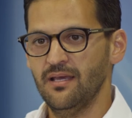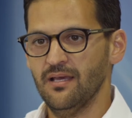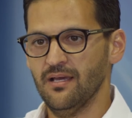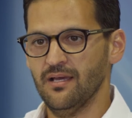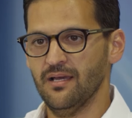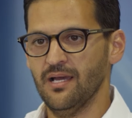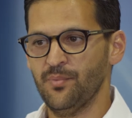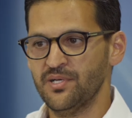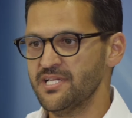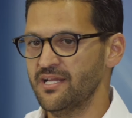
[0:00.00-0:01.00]
a
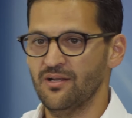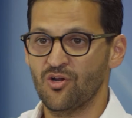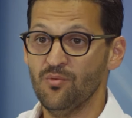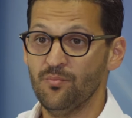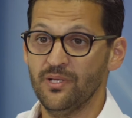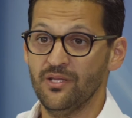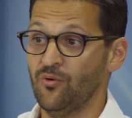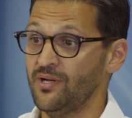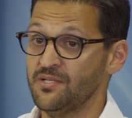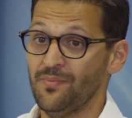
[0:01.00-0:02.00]
particular company
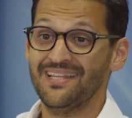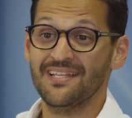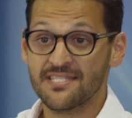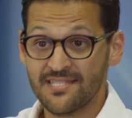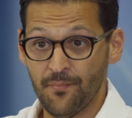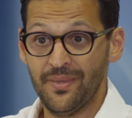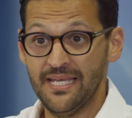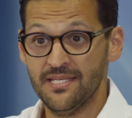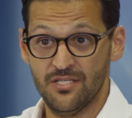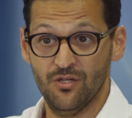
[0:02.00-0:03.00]
or undermine the
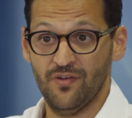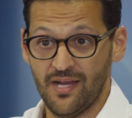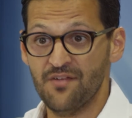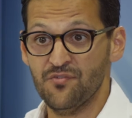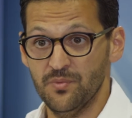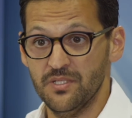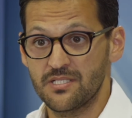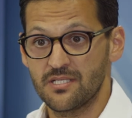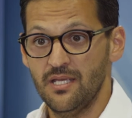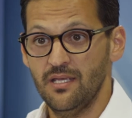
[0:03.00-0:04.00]
stability of a government